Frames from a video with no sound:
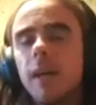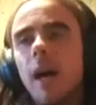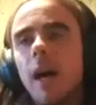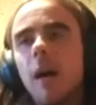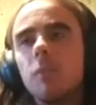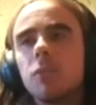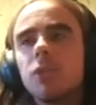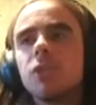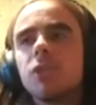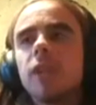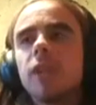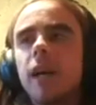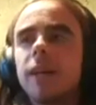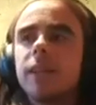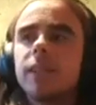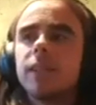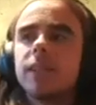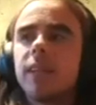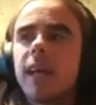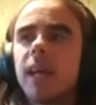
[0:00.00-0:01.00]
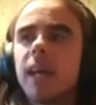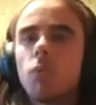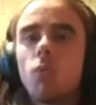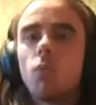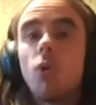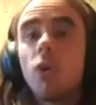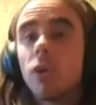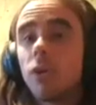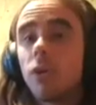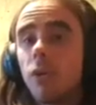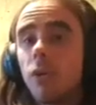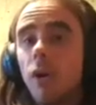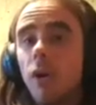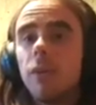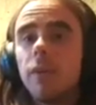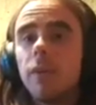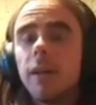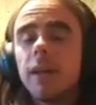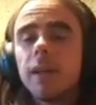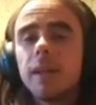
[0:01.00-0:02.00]
just to understand what can
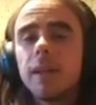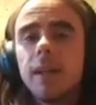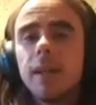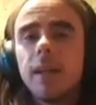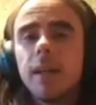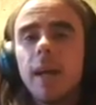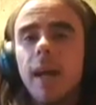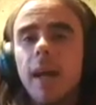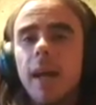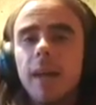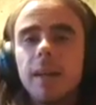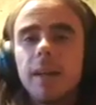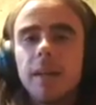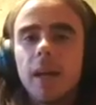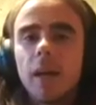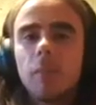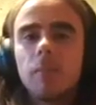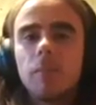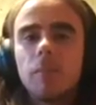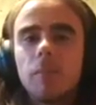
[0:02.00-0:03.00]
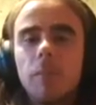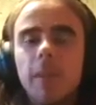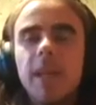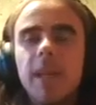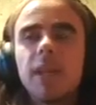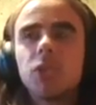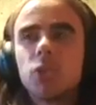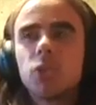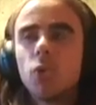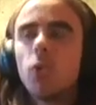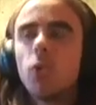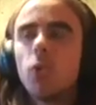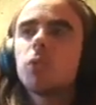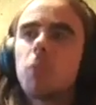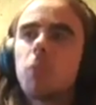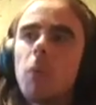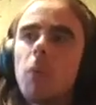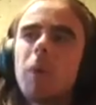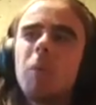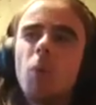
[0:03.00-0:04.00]
grow there. And but yeah, soil's
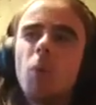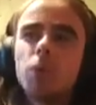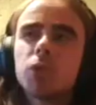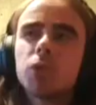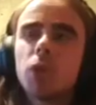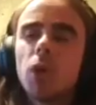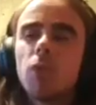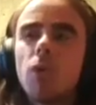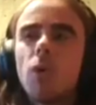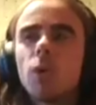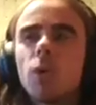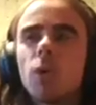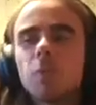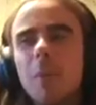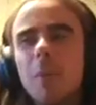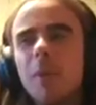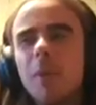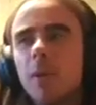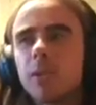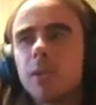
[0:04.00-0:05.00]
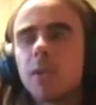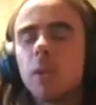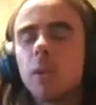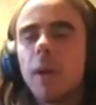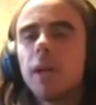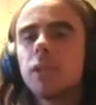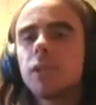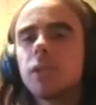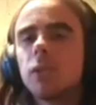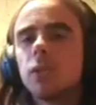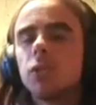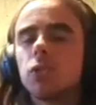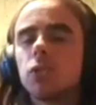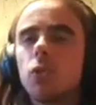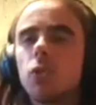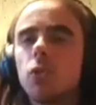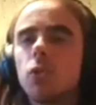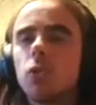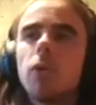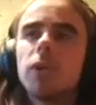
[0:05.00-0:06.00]
probably more so, rocks maybe not so much, because
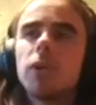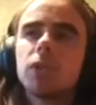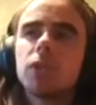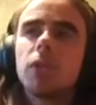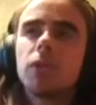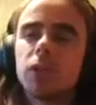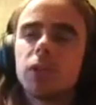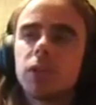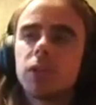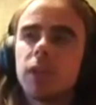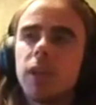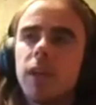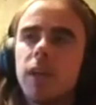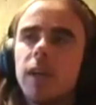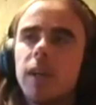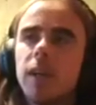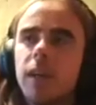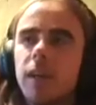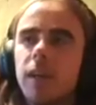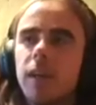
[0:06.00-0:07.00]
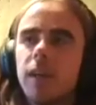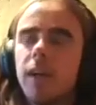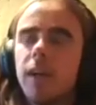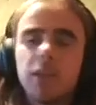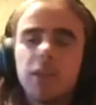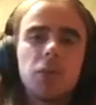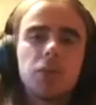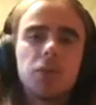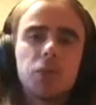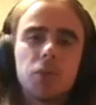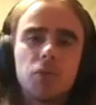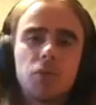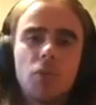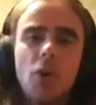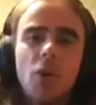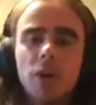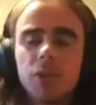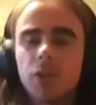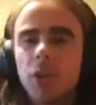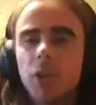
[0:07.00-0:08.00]
soil is not just
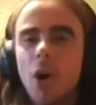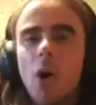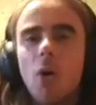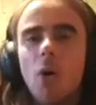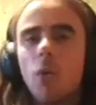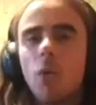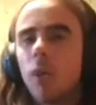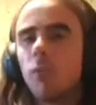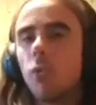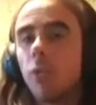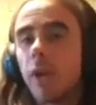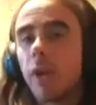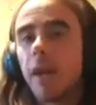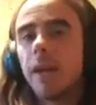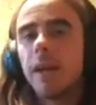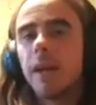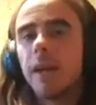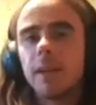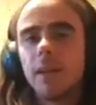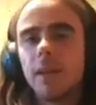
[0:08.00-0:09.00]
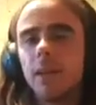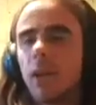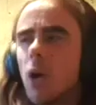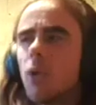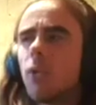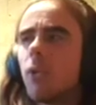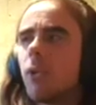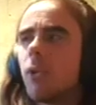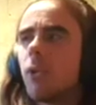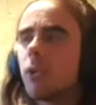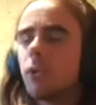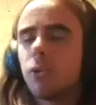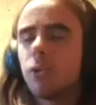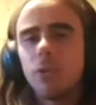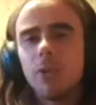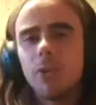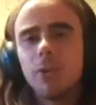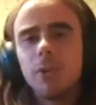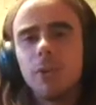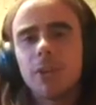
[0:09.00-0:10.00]
rock, it's a whole lot of organic, a whole lot of
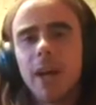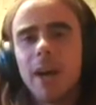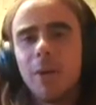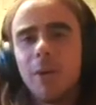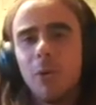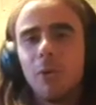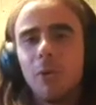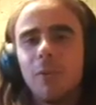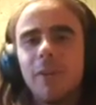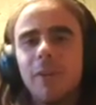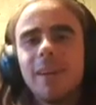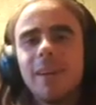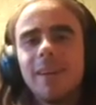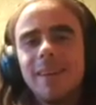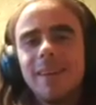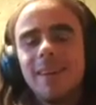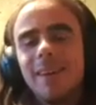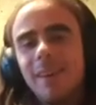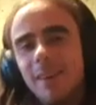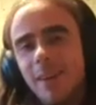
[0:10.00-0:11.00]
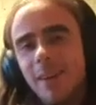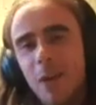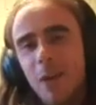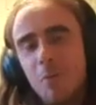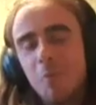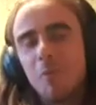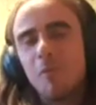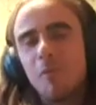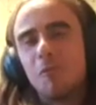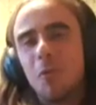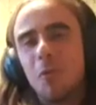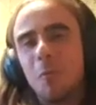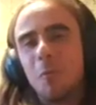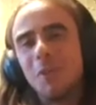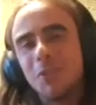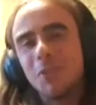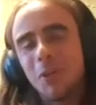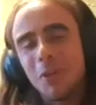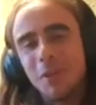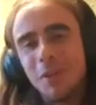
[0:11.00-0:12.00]
goodness going on in there. Can't remember the
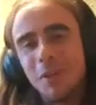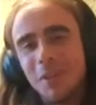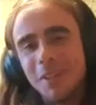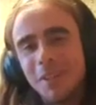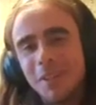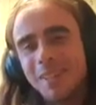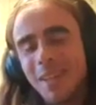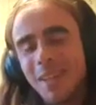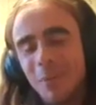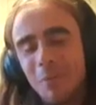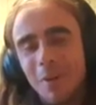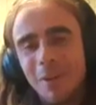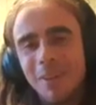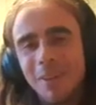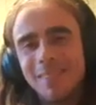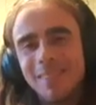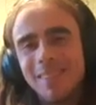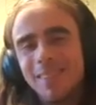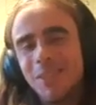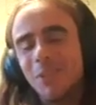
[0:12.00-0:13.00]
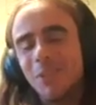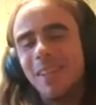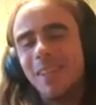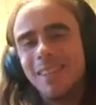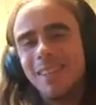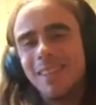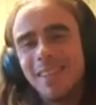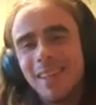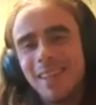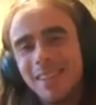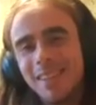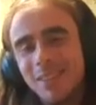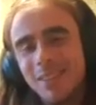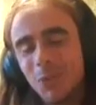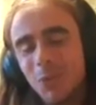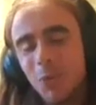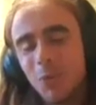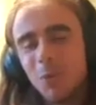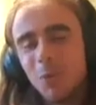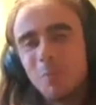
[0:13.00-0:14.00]
formulas, I didn't listen that well in uni in
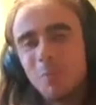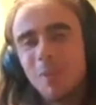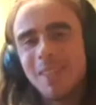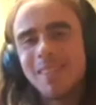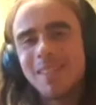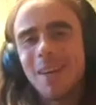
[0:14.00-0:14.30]
soils, but